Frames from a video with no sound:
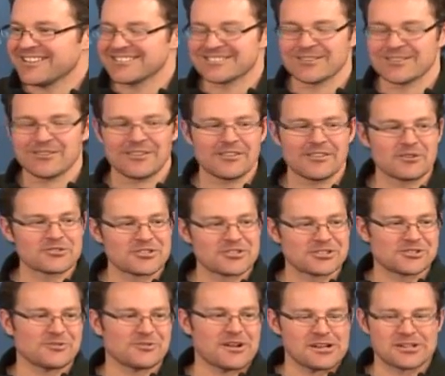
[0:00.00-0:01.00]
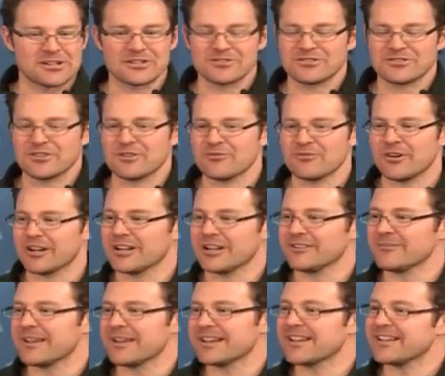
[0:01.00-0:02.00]
And so in those situations, you don't want
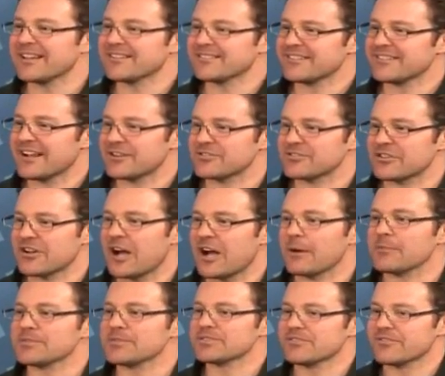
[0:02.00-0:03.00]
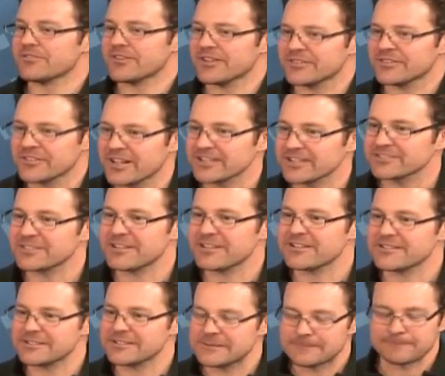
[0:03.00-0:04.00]
to make extra copies of things
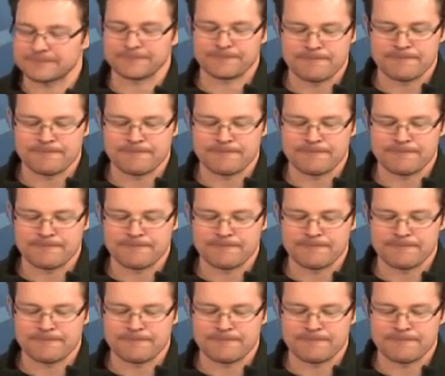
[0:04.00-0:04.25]
accidentally.